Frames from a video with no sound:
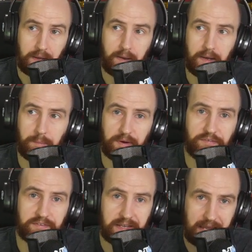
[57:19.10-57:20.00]
Uh, but if
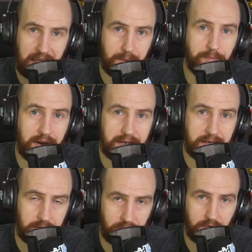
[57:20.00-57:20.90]
it's like hair
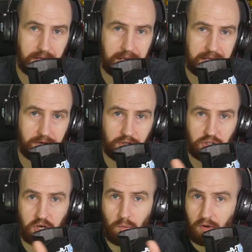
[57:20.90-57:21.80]
braiding and longer hair, you can
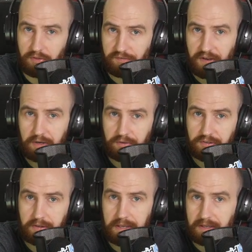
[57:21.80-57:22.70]
show what the final
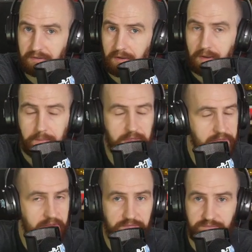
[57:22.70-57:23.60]
result is. But
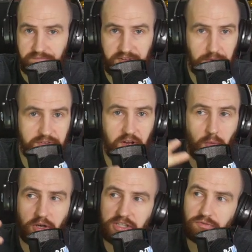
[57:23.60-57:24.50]
the viewer's got
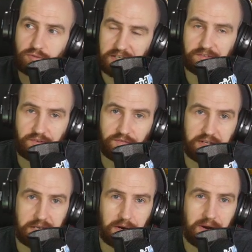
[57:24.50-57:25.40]
to watch the rest of the
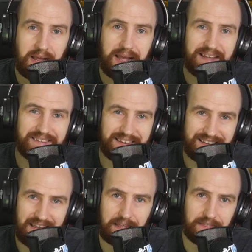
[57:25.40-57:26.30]
video to
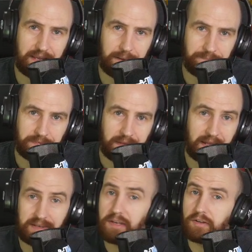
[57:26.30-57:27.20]
get there.
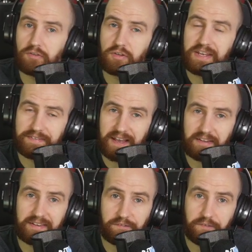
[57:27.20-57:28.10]
And you can tease that
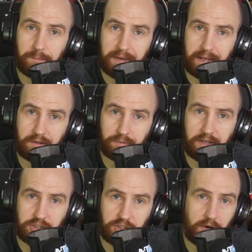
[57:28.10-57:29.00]
in the thumbnail as
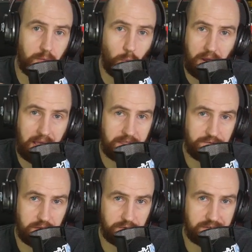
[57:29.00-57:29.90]
well, showing where the
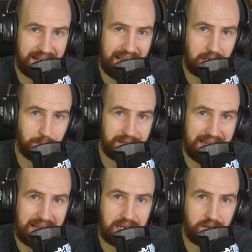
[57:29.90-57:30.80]
viewer's going to end up at
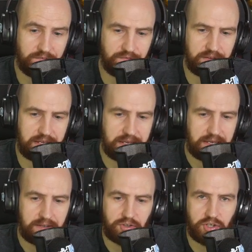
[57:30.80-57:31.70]
the end of the
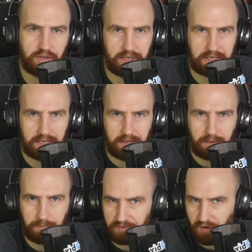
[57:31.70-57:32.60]
journey.
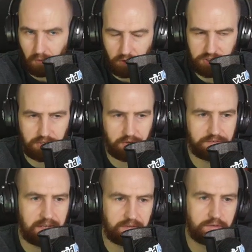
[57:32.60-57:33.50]
But they've got to watch the
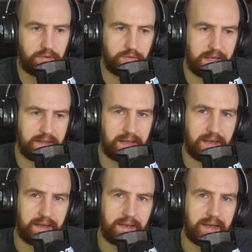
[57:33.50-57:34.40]
content to get
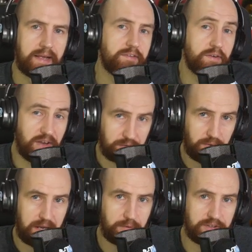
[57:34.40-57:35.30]
there. So that's
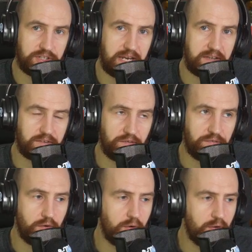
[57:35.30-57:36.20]
what I would suggest
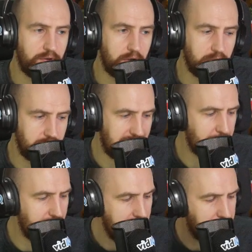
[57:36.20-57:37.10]
for the hook.
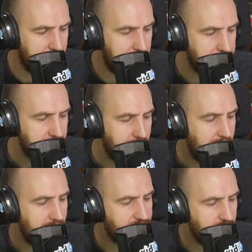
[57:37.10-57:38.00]
And maybe
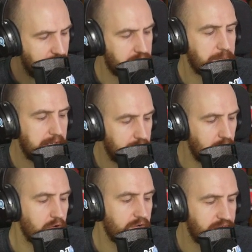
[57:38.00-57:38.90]
if you're going to spend
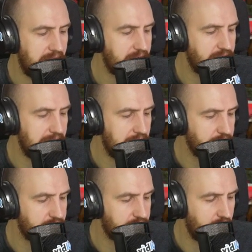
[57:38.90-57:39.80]
longer than anything
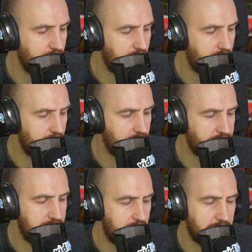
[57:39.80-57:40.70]
else on a
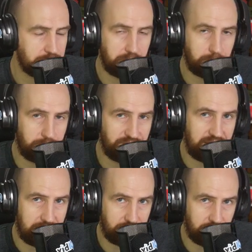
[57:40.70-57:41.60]
video, it's probably the
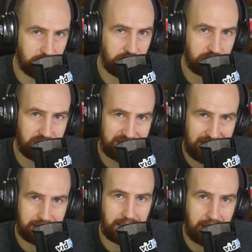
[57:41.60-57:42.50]
introduction to
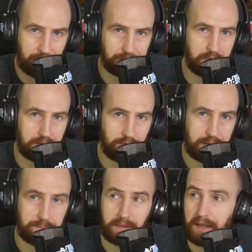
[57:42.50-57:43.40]
get that absolutely
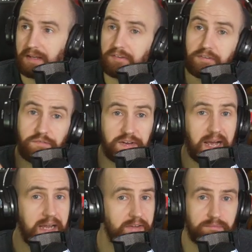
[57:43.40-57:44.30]
right. And this is something
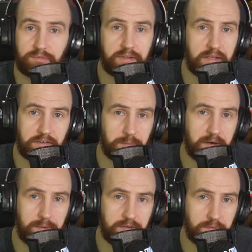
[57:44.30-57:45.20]
I'm still
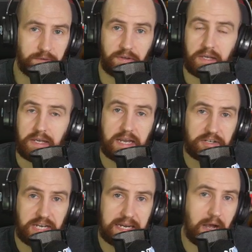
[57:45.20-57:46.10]
experimenting with. You can
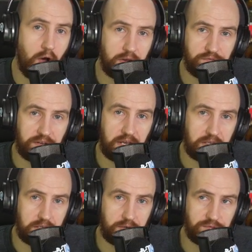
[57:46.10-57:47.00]
check out all of
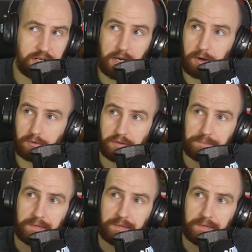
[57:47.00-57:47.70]
vidIQ's videos.